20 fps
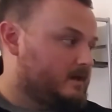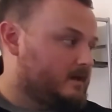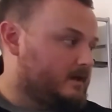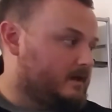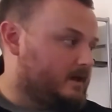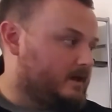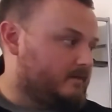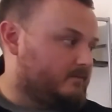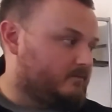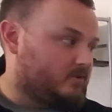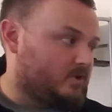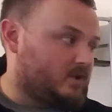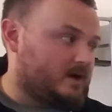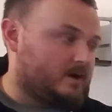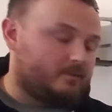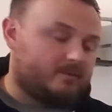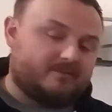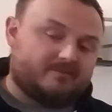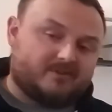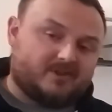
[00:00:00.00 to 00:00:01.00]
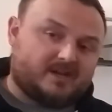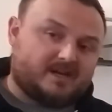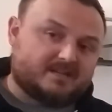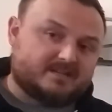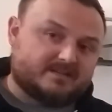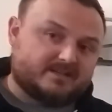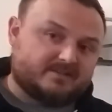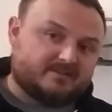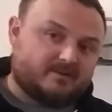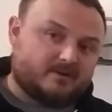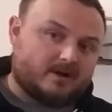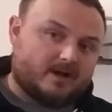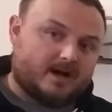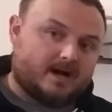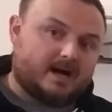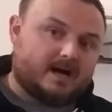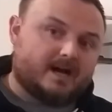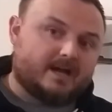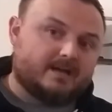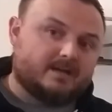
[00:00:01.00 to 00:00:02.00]
And when velocity is very
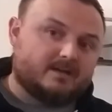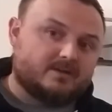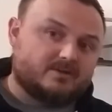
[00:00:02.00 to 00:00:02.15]
high,